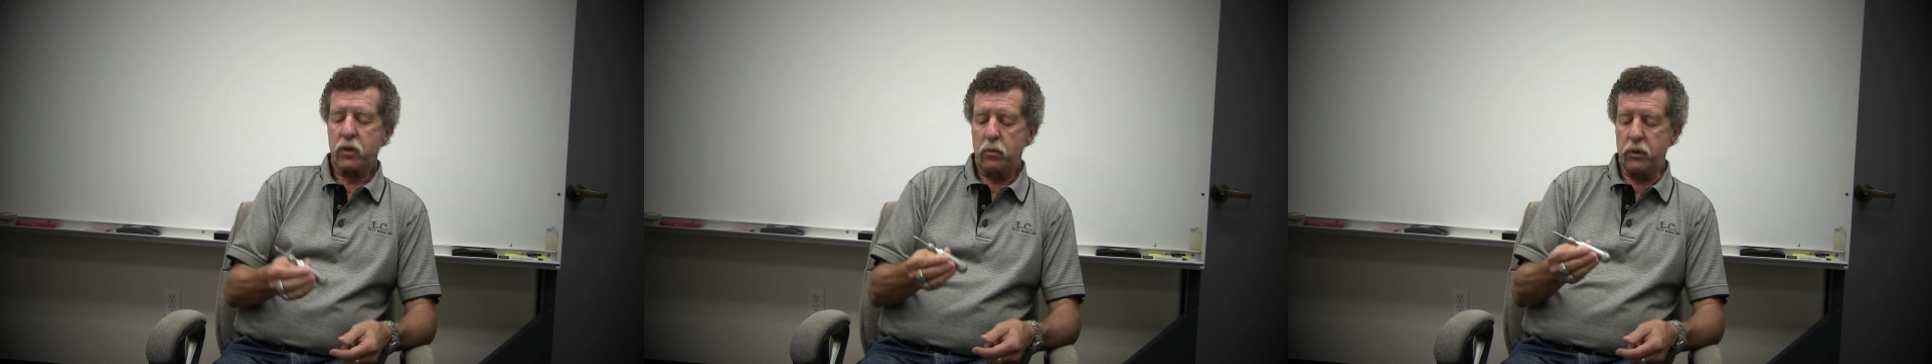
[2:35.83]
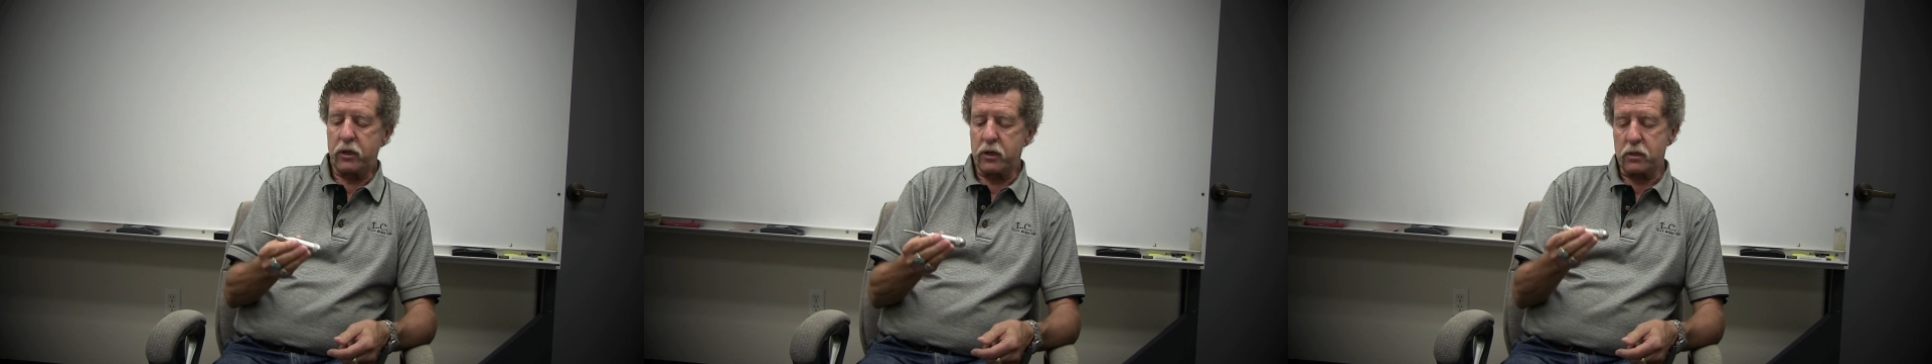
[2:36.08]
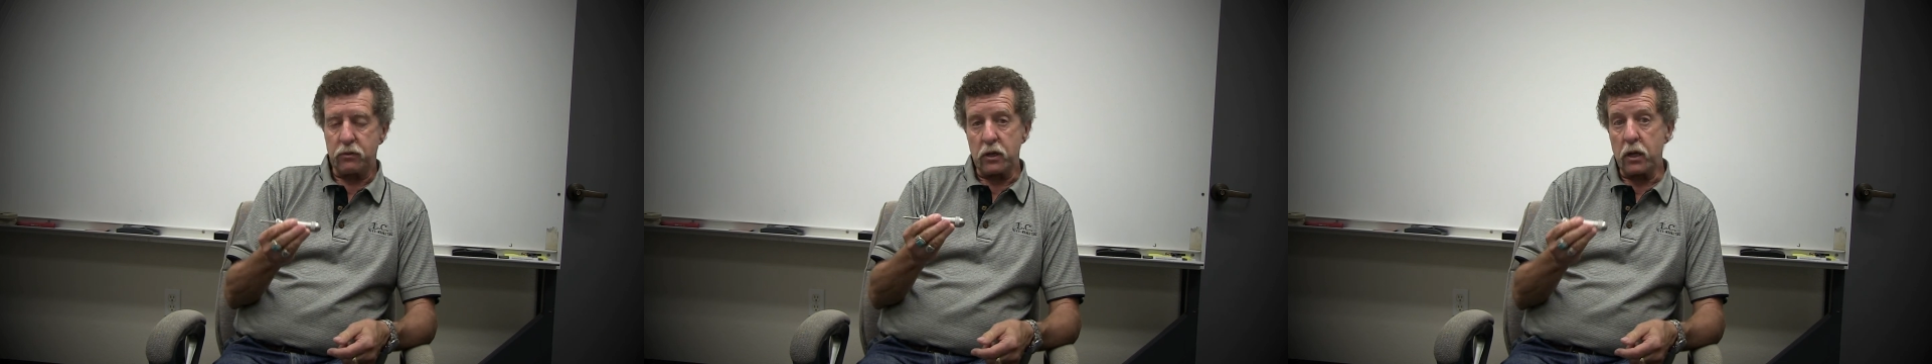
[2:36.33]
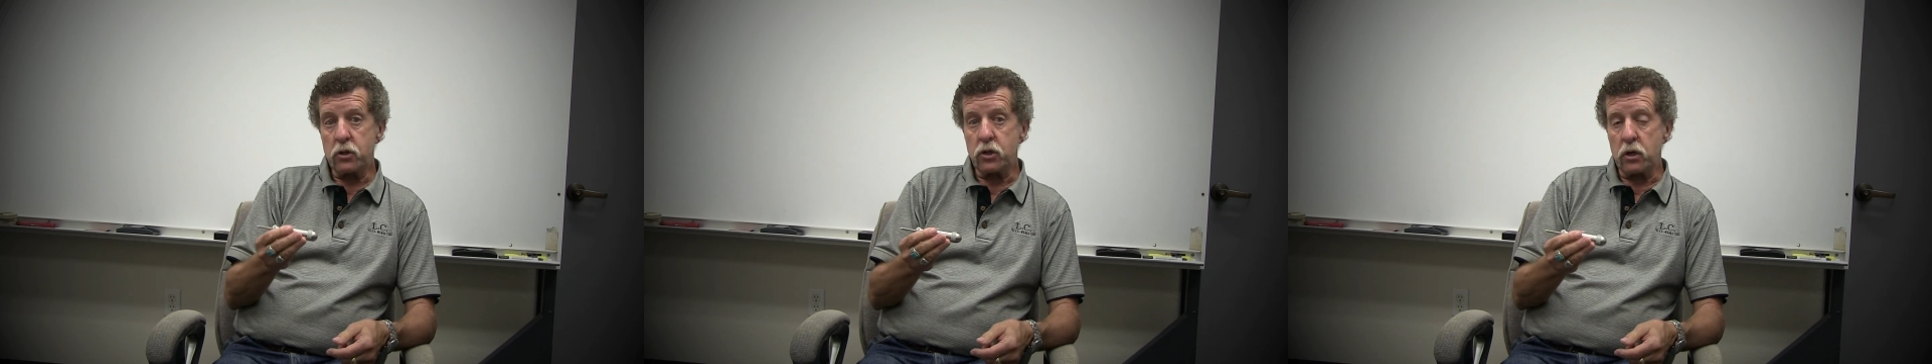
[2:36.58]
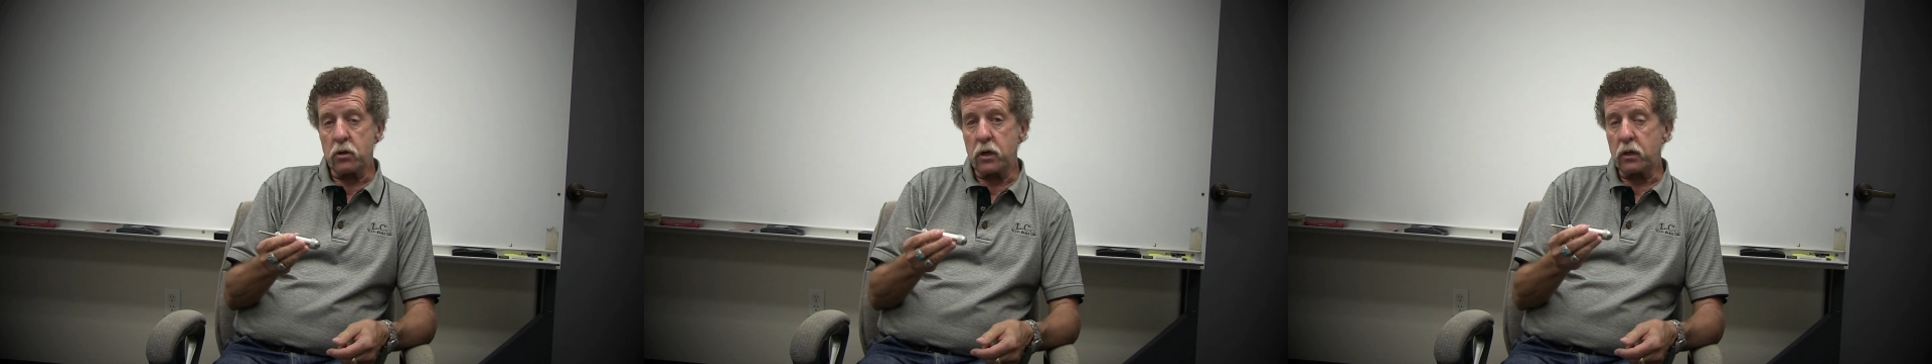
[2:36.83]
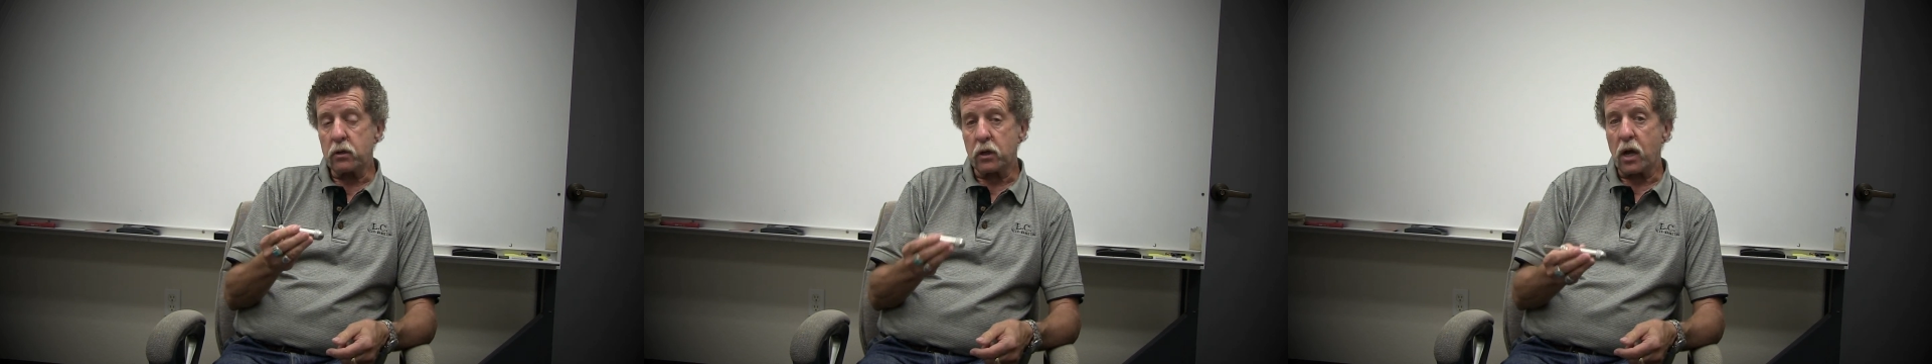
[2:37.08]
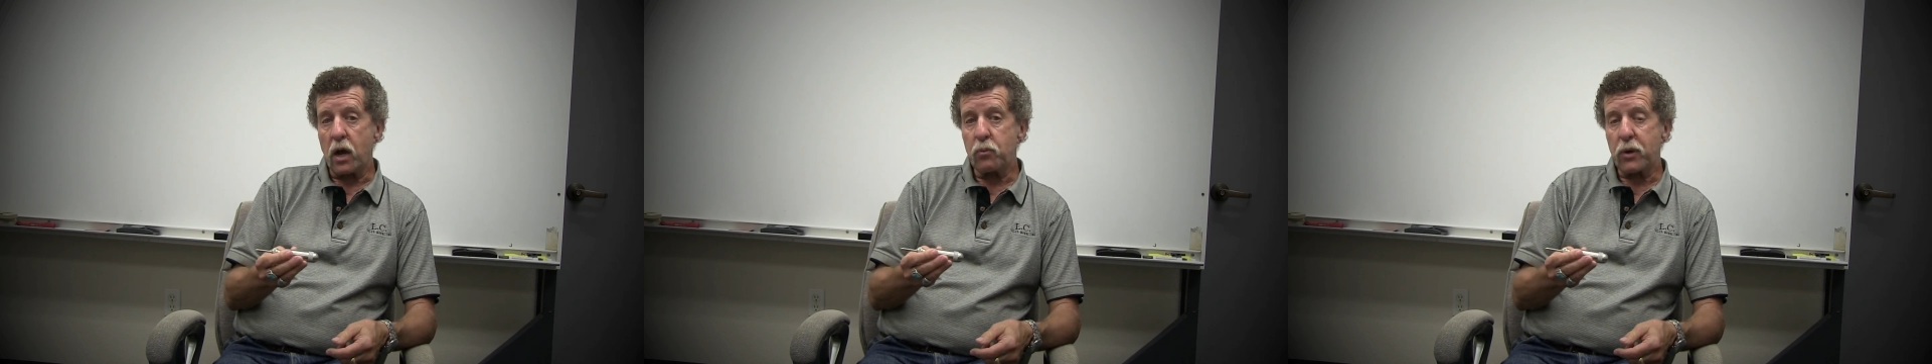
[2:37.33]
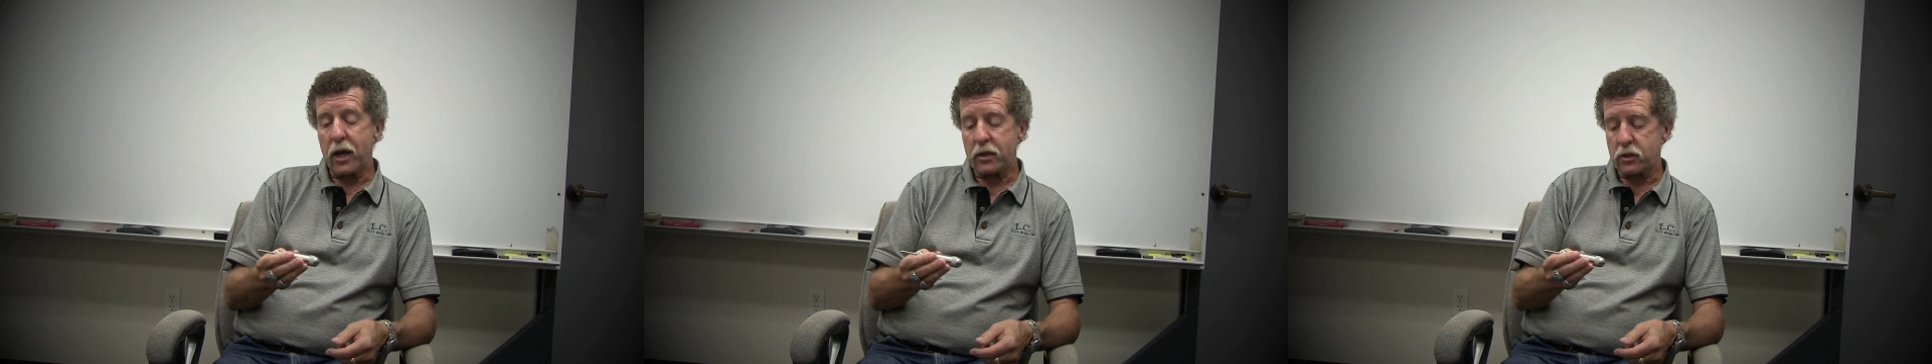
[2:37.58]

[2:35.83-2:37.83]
because of the engineering, the compact